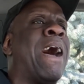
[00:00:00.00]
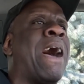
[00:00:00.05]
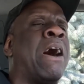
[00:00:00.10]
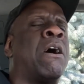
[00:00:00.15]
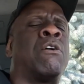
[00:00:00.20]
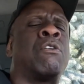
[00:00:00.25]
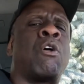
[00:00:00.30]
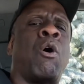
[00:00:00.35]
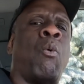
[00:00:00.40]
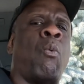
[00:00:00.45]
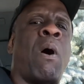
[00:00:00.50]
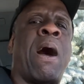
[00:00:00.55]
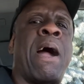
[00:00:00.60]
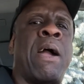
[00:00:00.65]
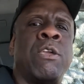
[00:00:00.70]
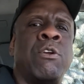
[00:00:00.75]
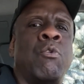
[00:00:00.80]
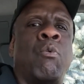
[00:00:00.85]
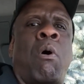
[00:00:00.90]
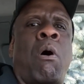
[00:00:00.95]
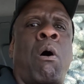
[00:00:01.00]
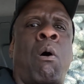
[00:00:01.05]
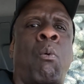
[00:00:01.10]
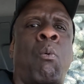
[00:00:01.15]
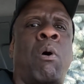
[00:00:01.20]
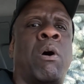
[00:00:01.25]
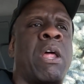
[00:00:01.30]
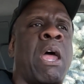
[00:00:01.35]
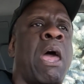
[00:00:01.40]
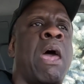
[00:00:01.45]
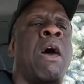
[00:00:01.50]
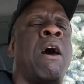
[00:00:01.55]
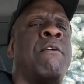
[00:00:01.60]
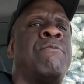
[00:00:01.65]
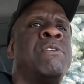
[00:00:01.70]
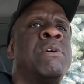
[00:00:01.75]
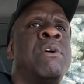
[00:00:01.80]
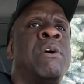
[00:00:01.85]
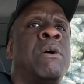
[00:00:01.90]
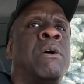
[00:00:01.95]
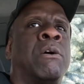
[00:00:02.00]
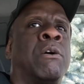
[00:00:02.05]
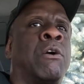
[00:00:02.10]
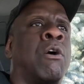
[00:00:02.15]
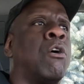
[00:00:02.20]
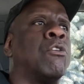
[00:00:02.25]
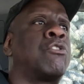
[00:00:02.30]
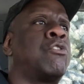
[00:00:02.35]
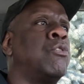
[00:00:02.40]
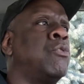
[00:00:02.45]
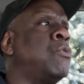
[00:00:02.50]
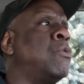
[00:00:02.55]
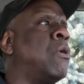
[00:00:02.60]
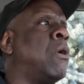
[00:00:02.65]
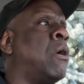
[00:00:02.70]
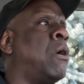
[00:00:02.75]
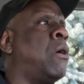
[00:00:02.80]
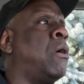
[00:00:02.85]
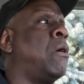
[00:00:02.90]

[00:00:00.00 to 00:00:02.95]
I don't know why you all want to go to